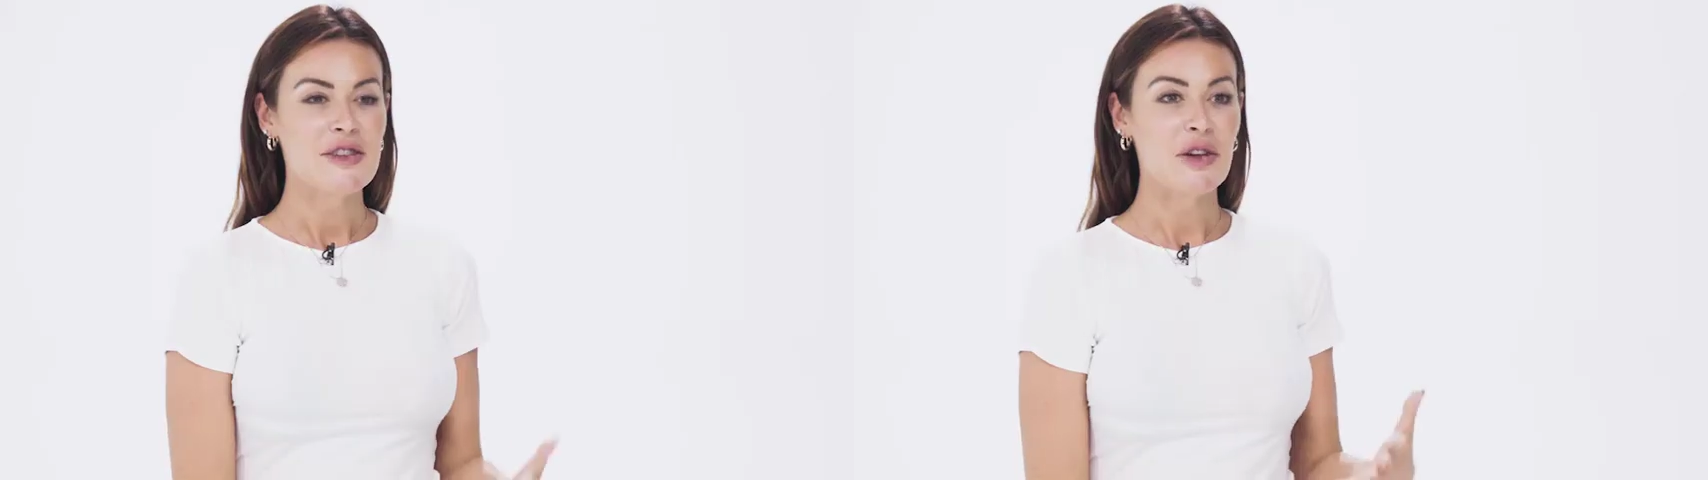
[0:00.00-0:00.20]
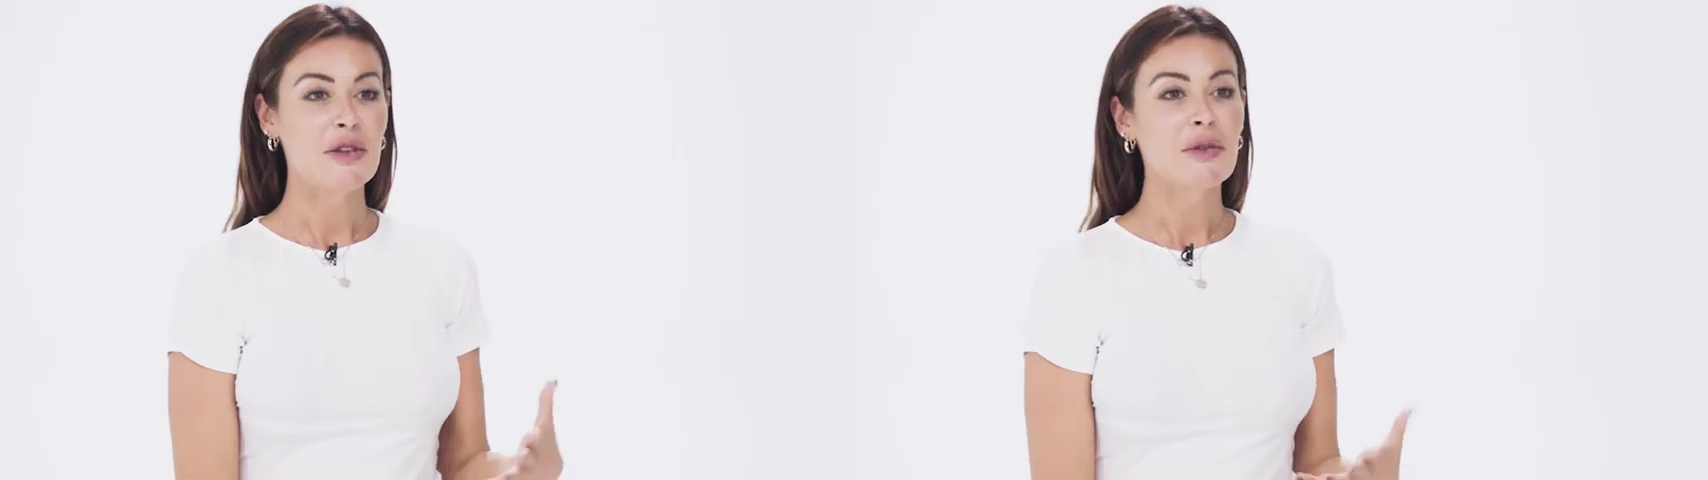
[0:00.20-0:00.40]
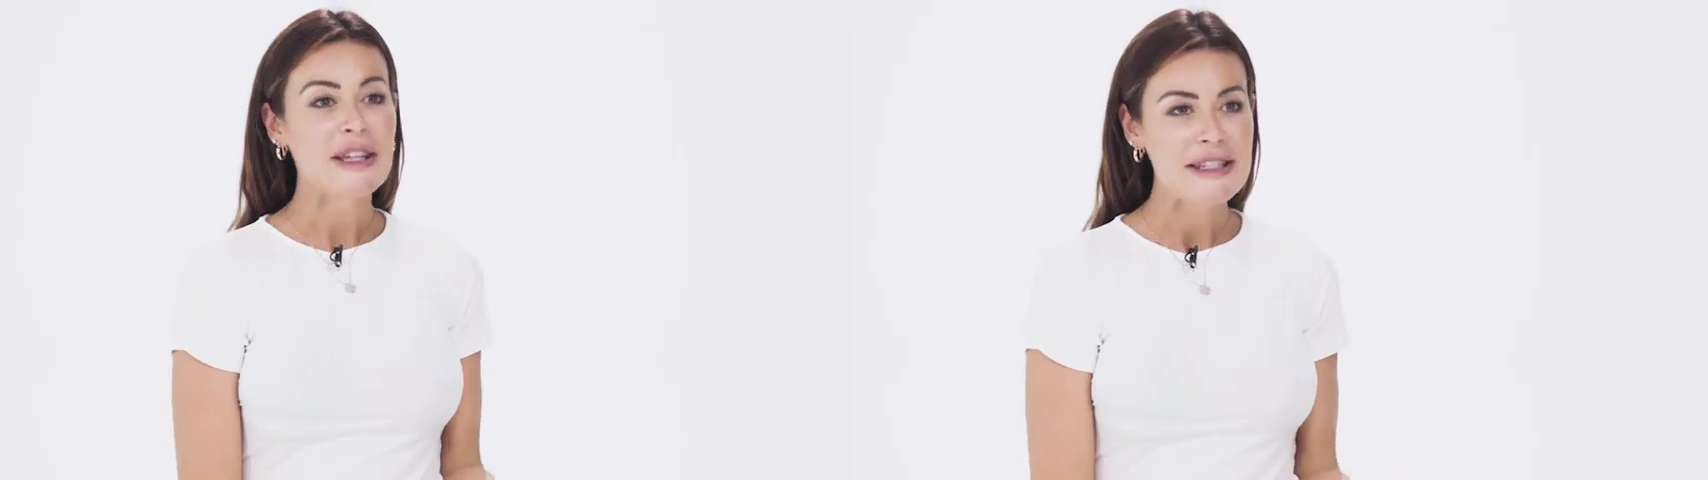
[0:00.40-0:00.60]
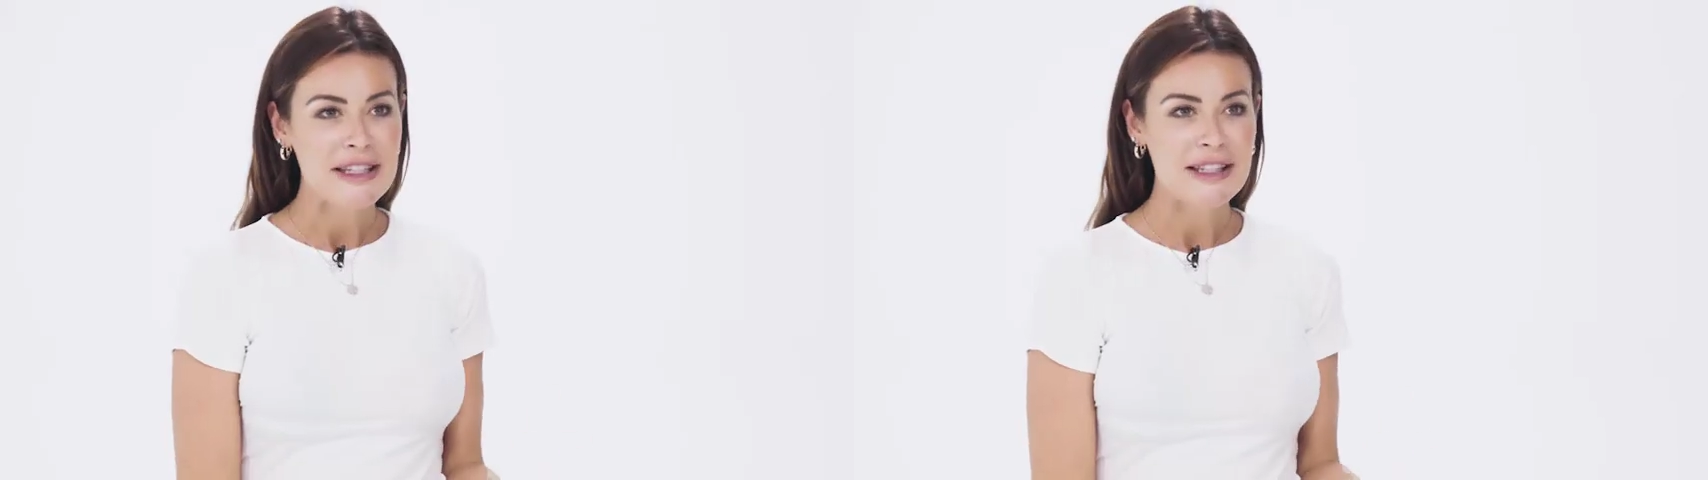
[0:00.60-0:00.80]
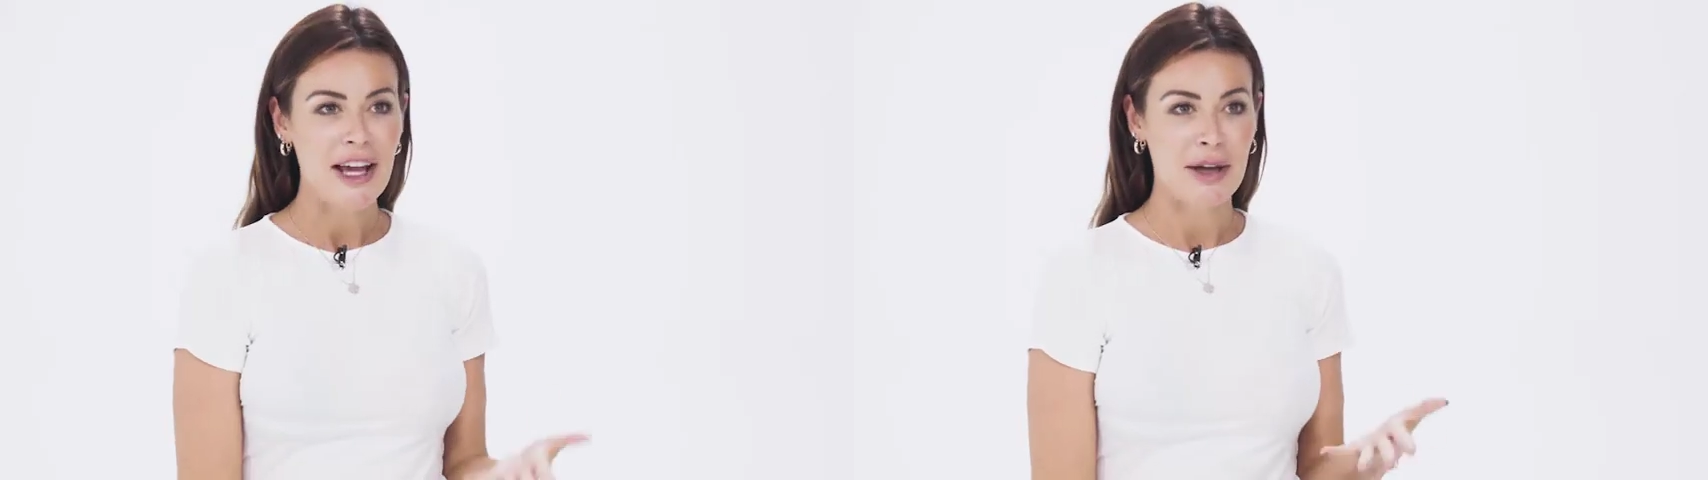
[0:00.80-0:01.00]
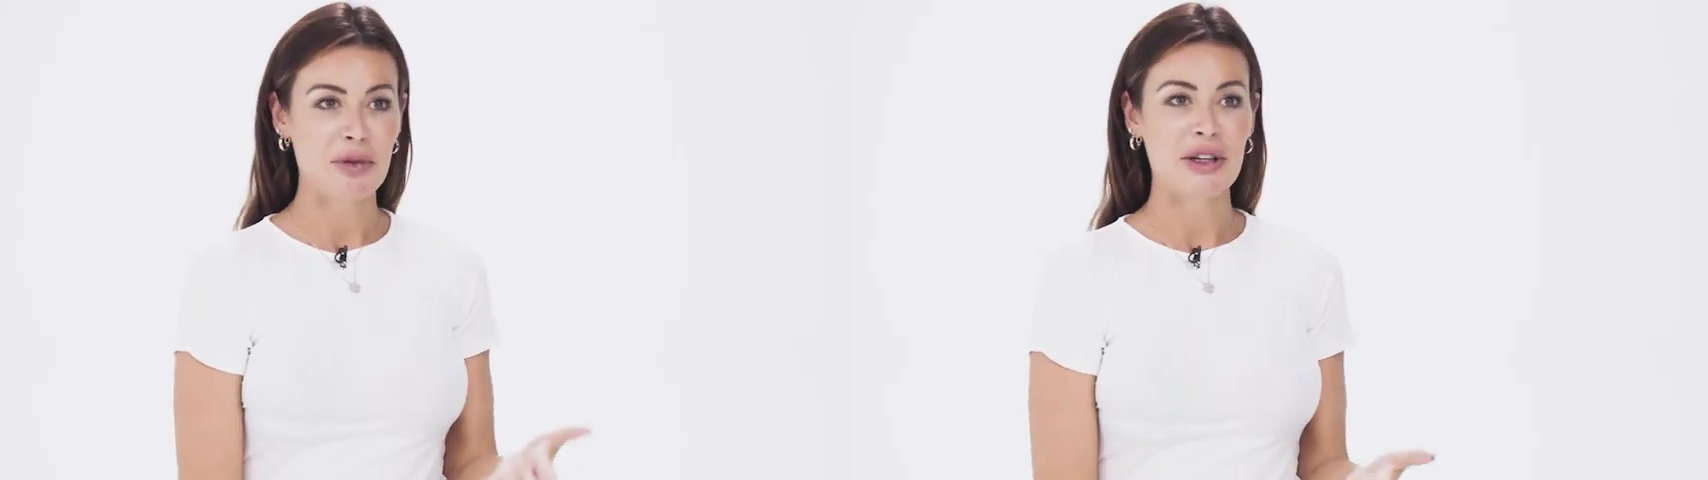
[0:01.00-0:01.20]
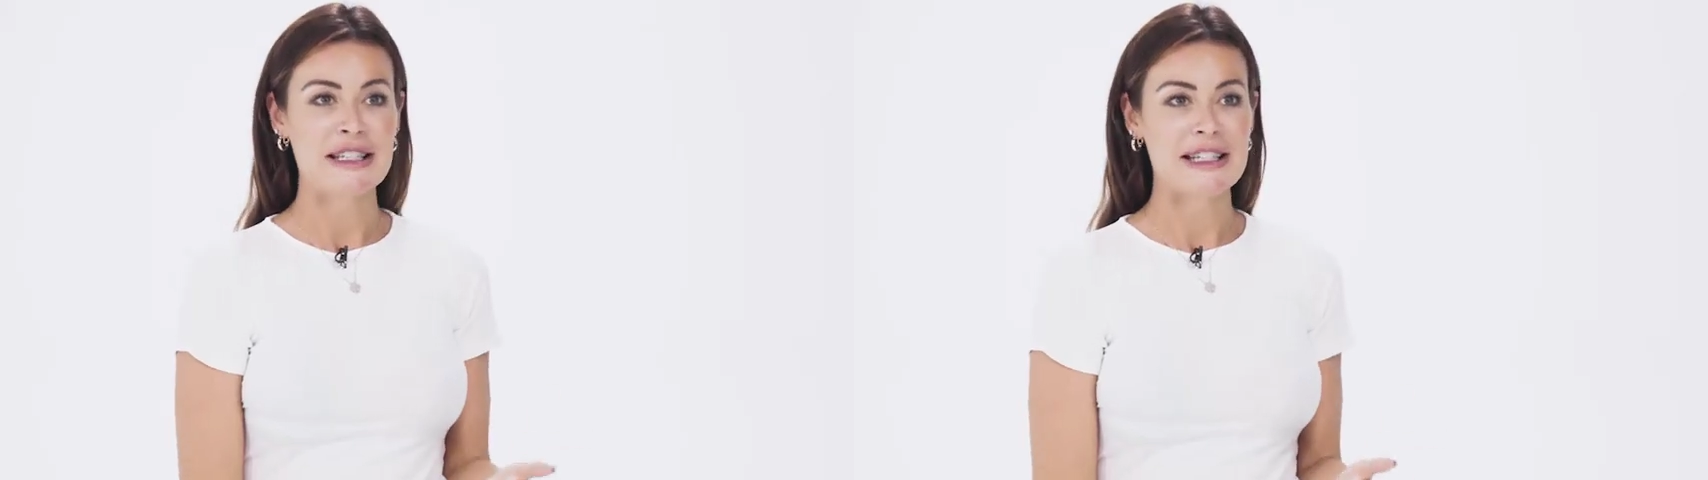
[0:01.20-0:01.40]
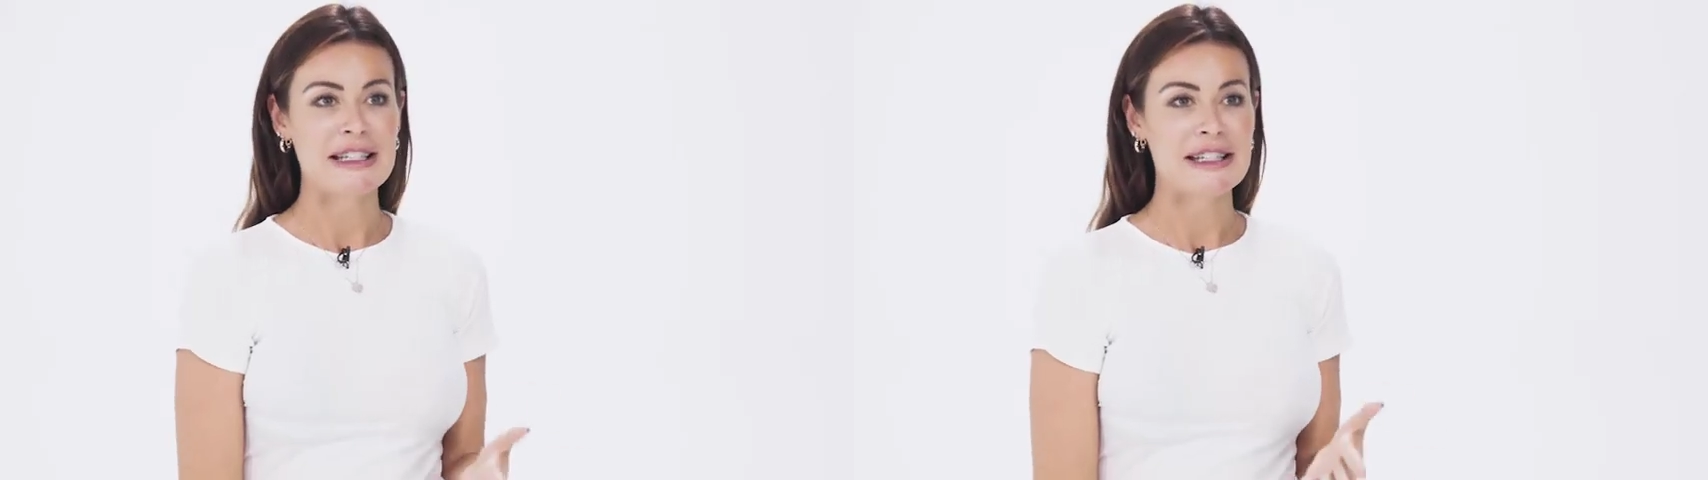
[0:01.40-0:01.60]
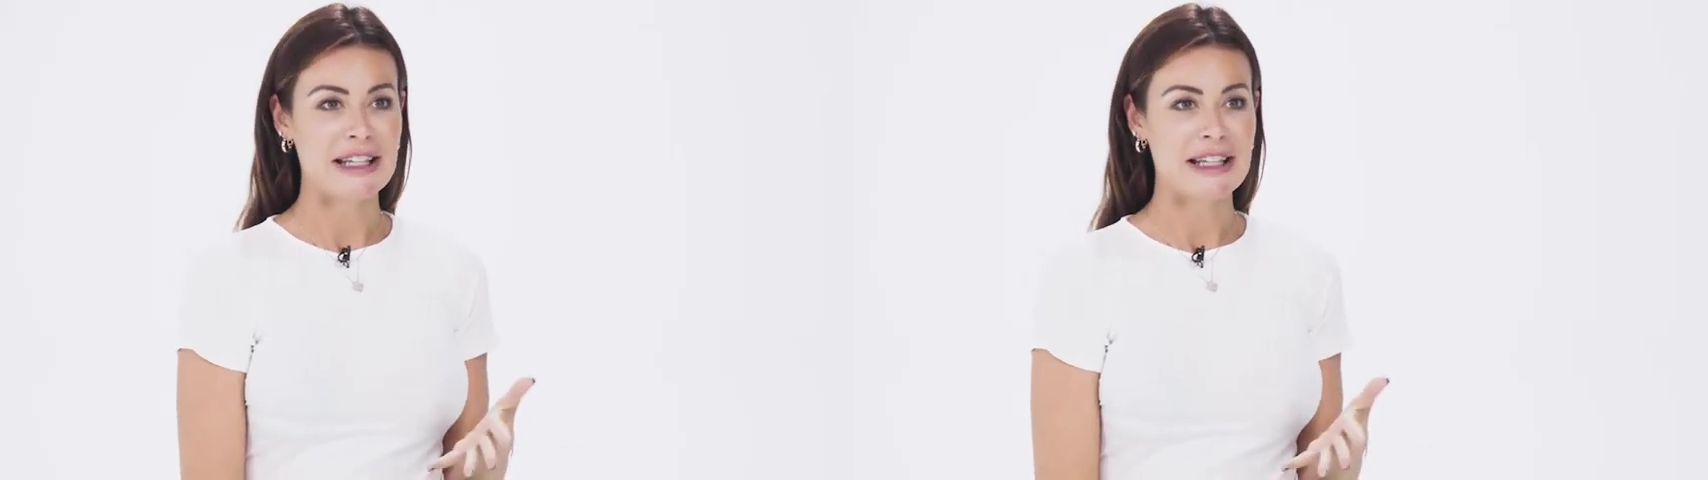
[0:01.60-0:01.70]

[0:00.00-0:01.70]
So the reason Amarante's